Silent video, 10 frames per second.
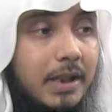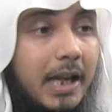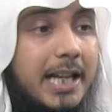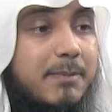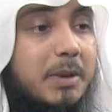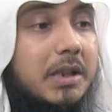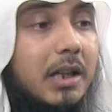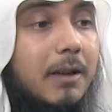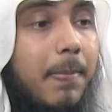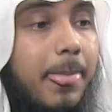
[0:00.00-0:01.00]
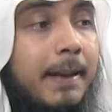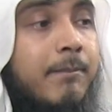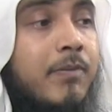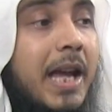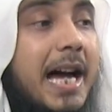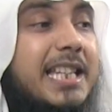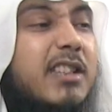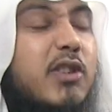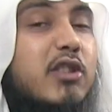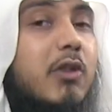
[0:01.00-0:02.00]
has become as
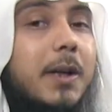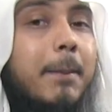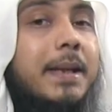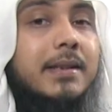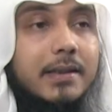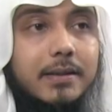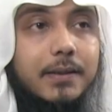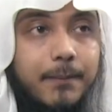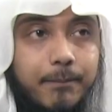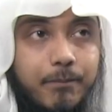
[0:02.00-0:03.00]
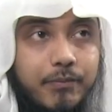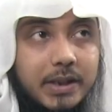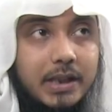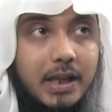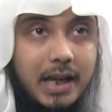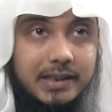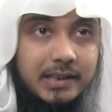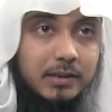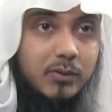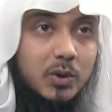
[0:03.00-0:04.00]
if it's recommended at the
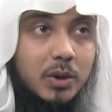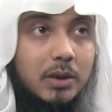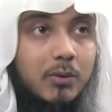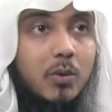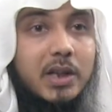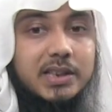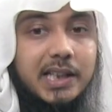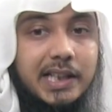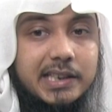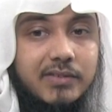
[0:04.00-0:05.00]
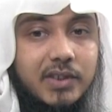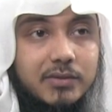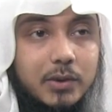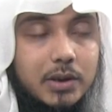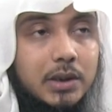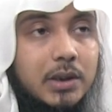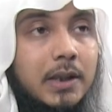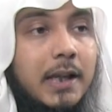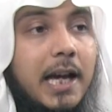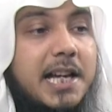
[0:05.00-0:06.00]
individual level or at a collective level.
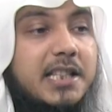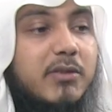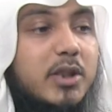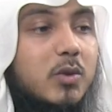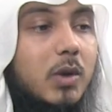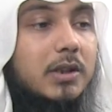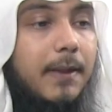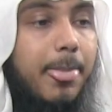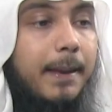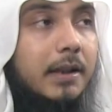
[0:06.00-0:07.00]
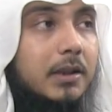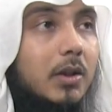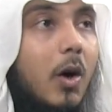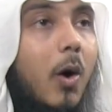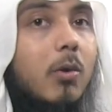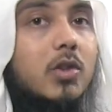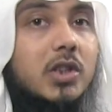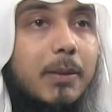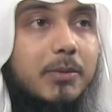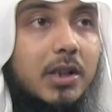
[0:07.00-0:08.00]
As if it is what? The whole
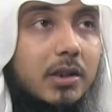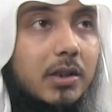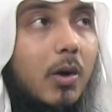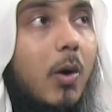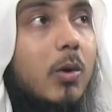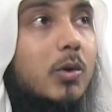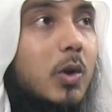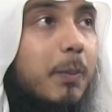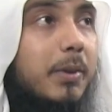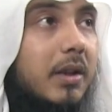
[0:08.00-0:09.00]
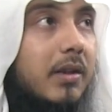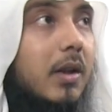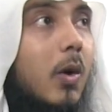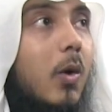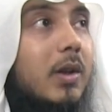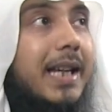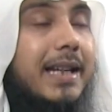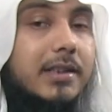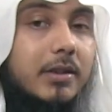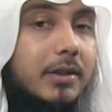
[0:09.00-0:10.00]
subject, the whole topic, the whole
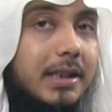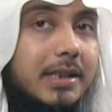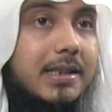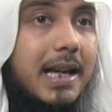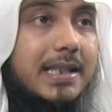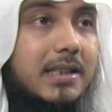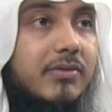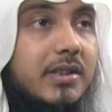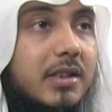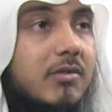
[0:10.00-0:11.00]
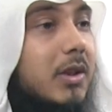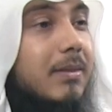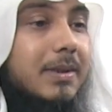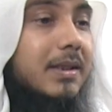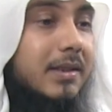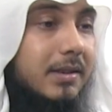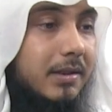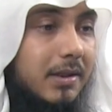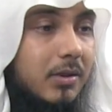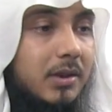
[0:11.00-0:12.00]
category is as if it is recommended.
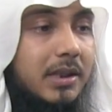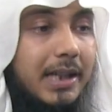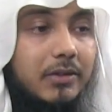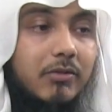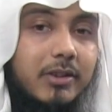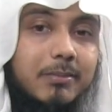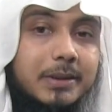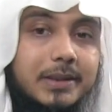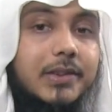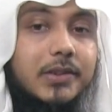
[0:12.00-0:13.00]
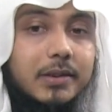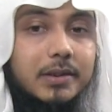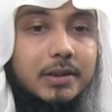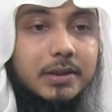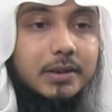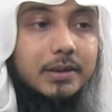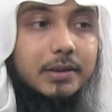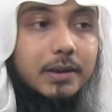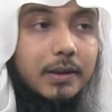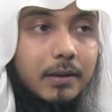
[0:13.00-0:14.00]
It's in the category of recommendation.
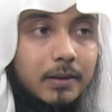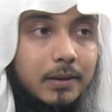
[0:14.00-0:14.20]
Yeah?